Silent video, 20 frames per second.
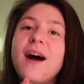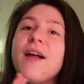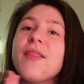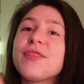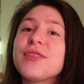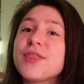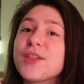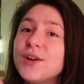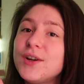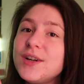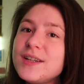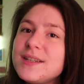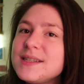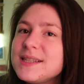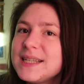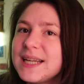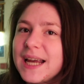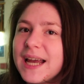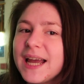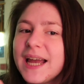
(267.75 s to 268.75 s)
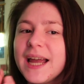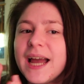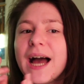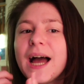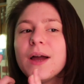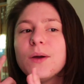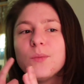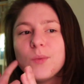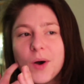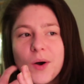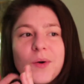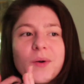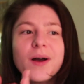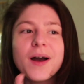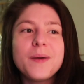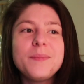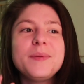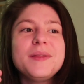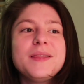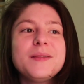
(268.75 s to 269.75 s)
On Thursday, I woke
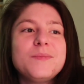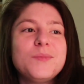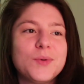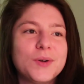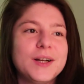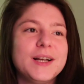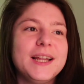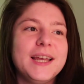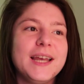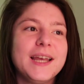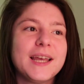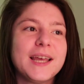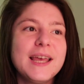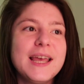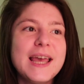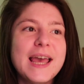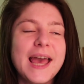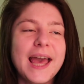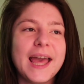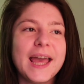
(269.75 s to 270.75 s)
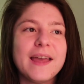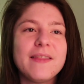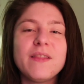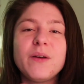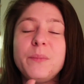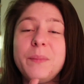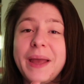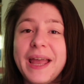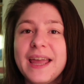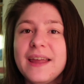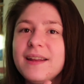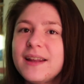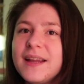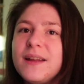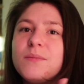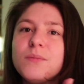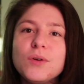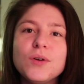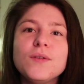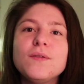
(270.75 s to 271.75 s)
up in the morning and the pain
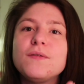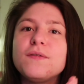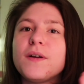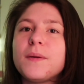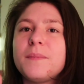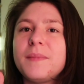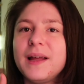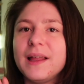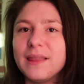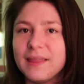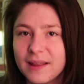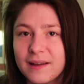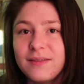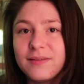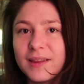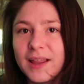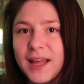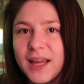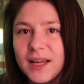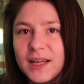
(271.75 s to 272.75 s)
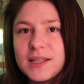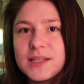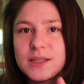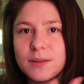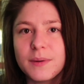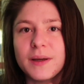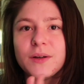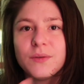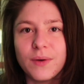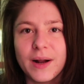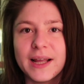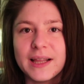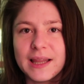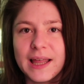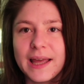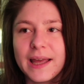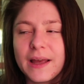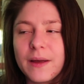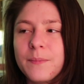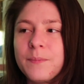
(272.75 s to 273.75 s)
had moved from my left leg to my right
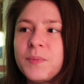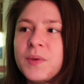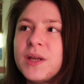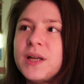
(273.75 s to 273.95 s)
leg.